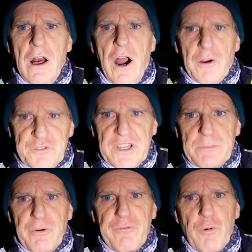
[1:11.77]
I've
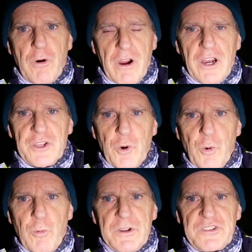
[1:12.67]
said before, I
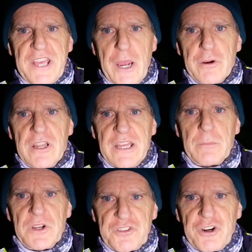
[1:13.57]
always calculate
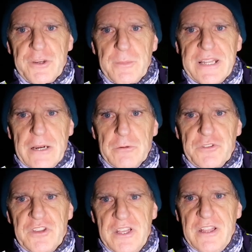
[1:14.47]
my time
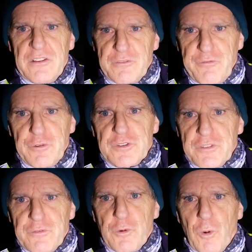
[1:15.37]
allowance.
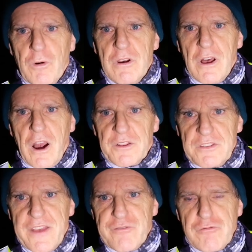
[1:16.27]
First of all, I
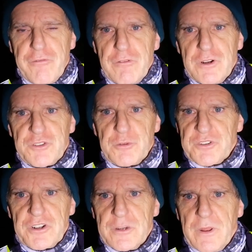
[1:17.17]
never refer to a
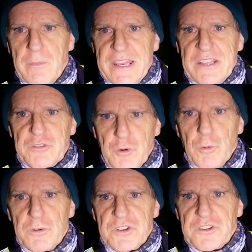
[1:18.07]
time limit. It's
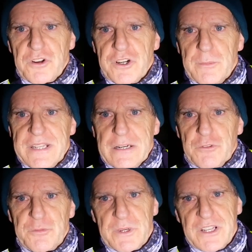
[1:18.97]
always a time
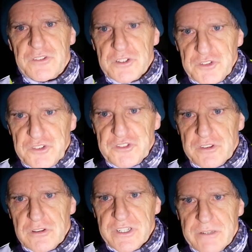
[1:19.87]
allowance because I just
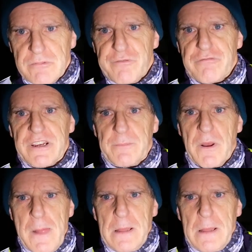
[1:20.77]
slightly reframe